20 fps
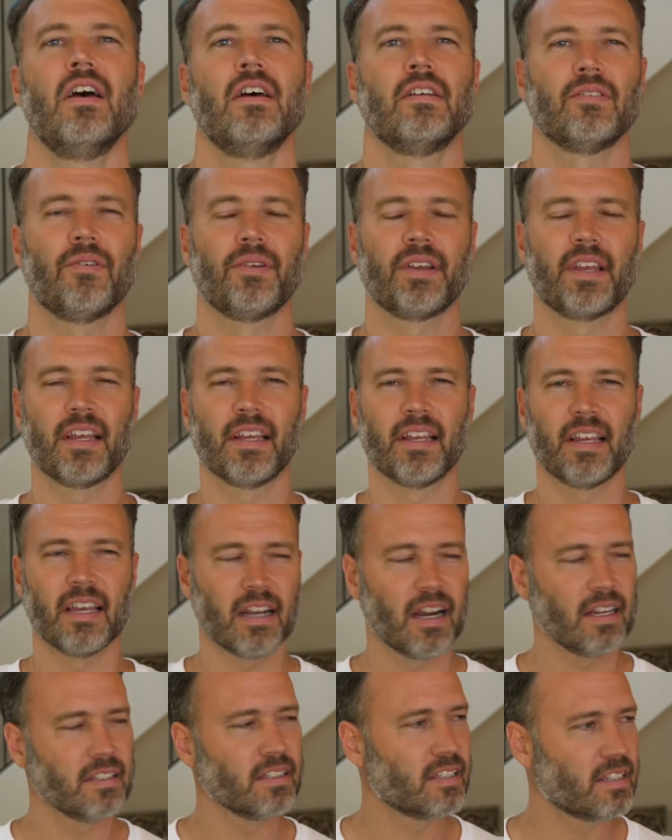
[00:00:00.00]
so I can get
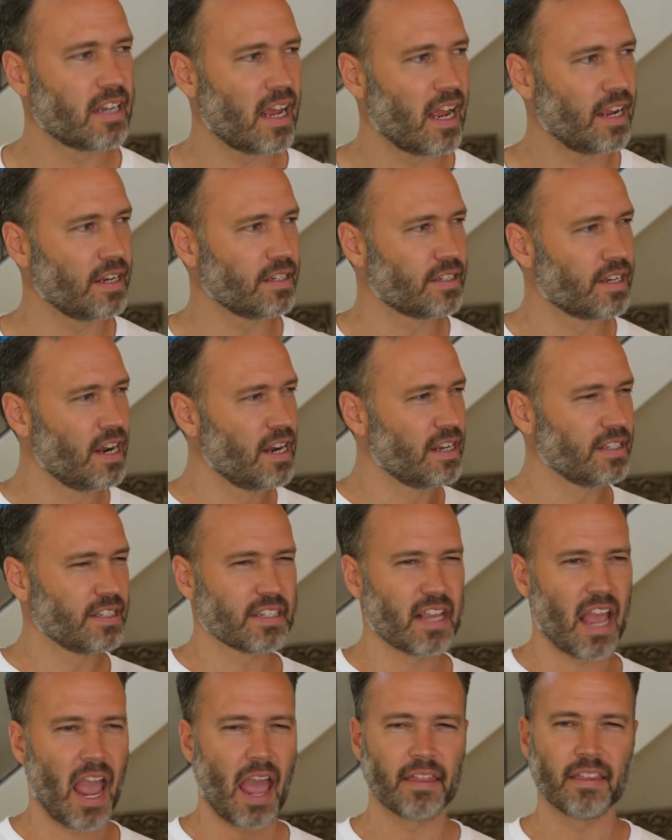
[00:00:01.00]
on stage,
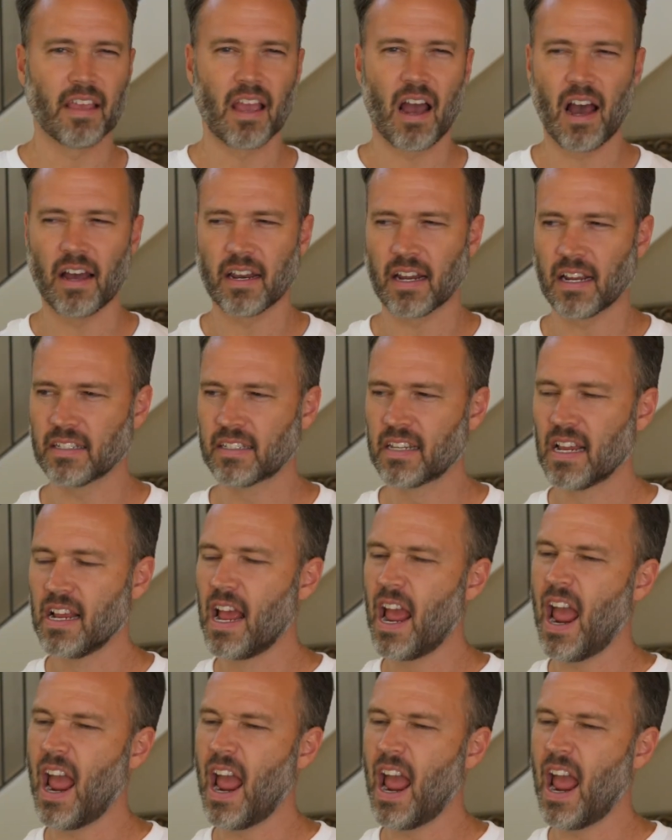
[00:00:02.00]
scan the audience,